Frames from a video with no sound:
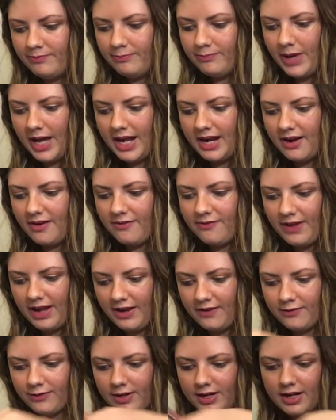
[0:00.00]
been a
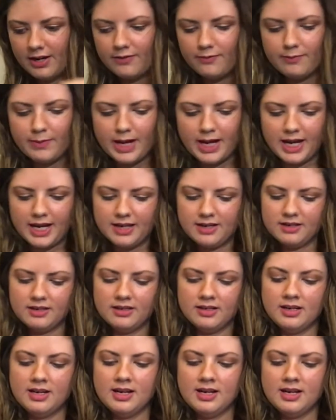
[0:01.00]
favorite of mine.